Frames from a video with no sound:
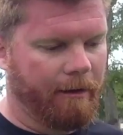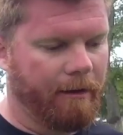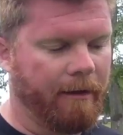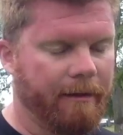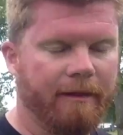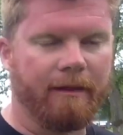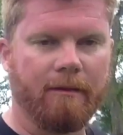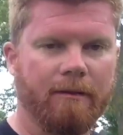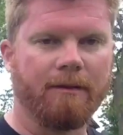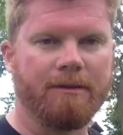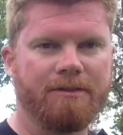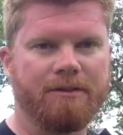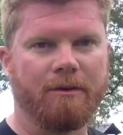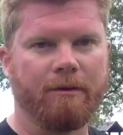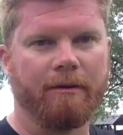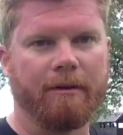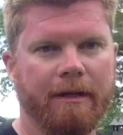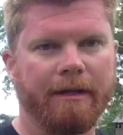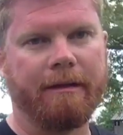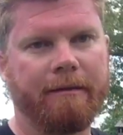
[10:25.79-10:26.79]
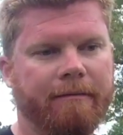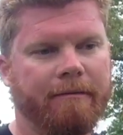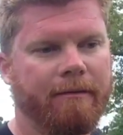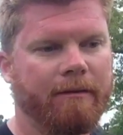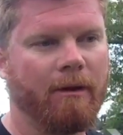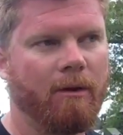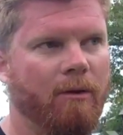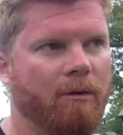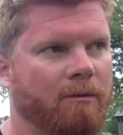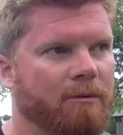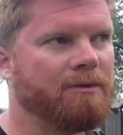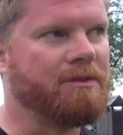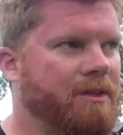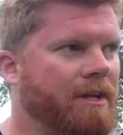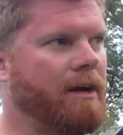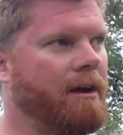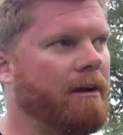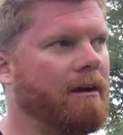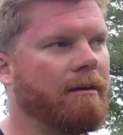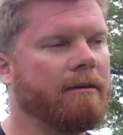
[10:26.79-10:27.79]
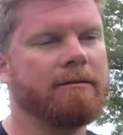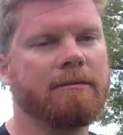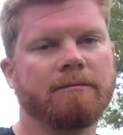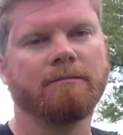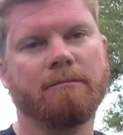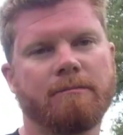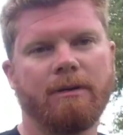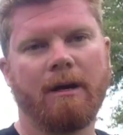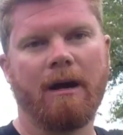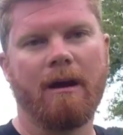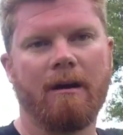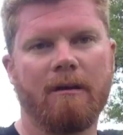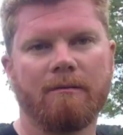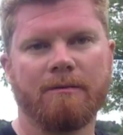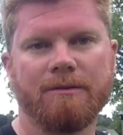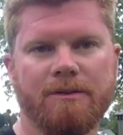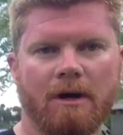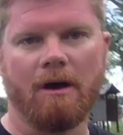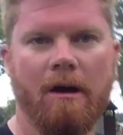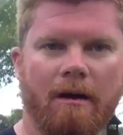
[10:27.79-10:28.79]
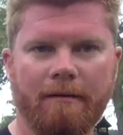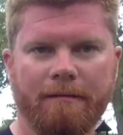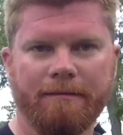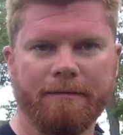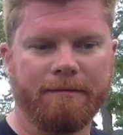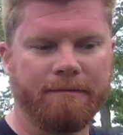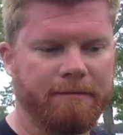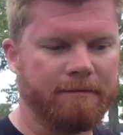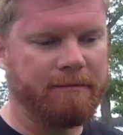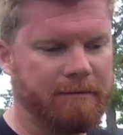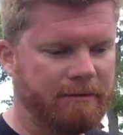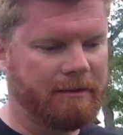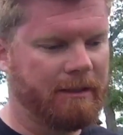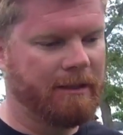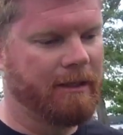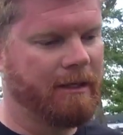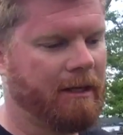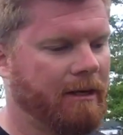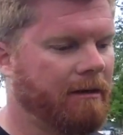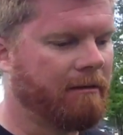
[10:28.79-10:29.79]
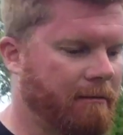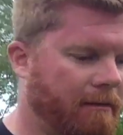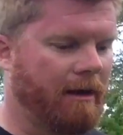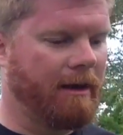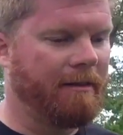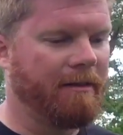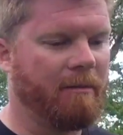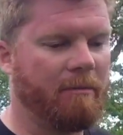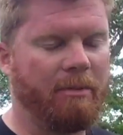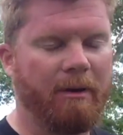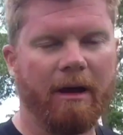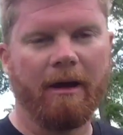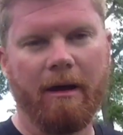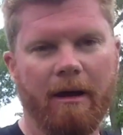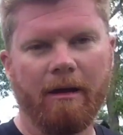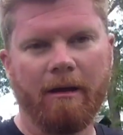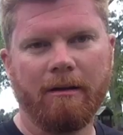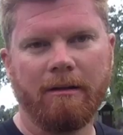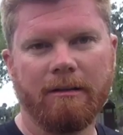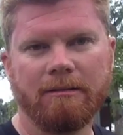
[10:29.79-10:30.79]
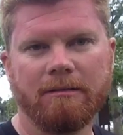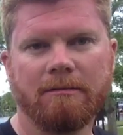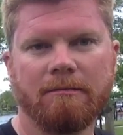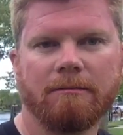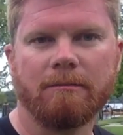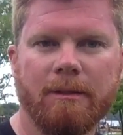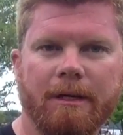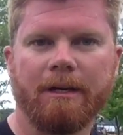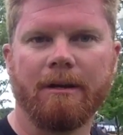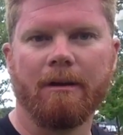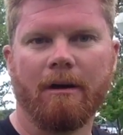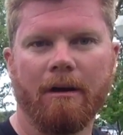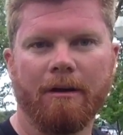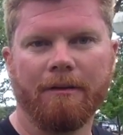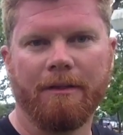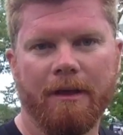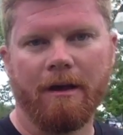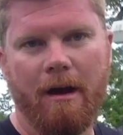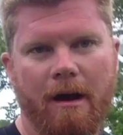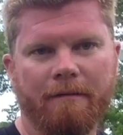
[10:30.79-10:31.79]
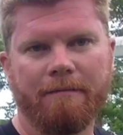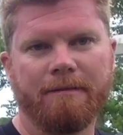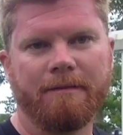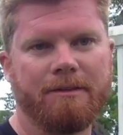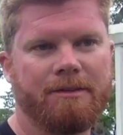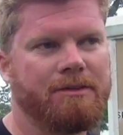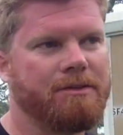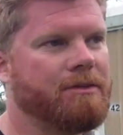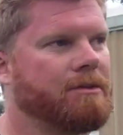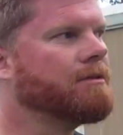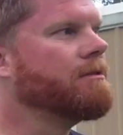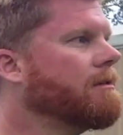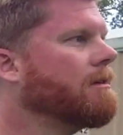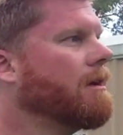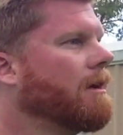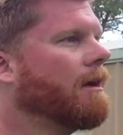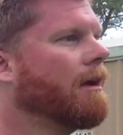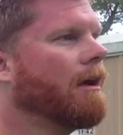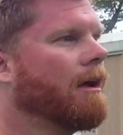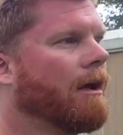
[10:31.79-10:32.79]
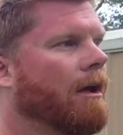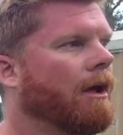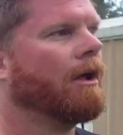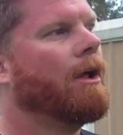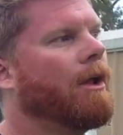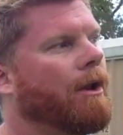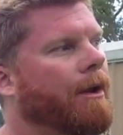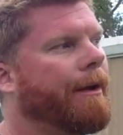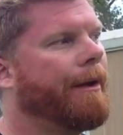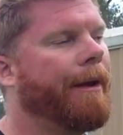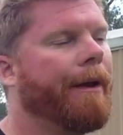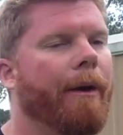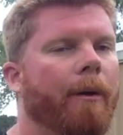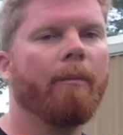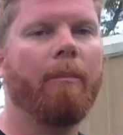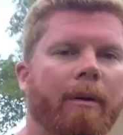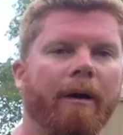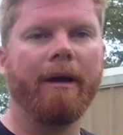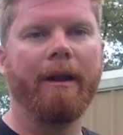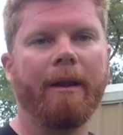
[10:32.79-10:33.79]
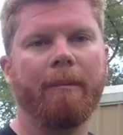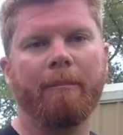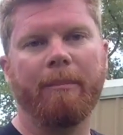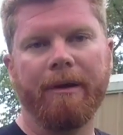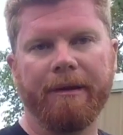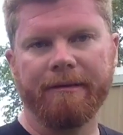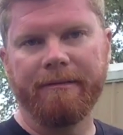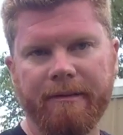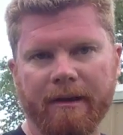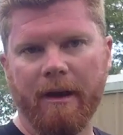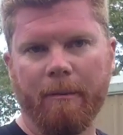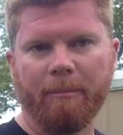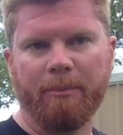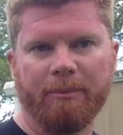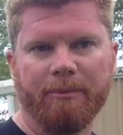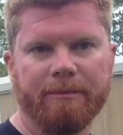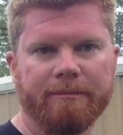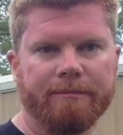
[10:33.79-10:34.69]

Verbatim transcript: Yeah, they closed early. No one was there, power was off, rang the bell, we called the office, nobody picked up.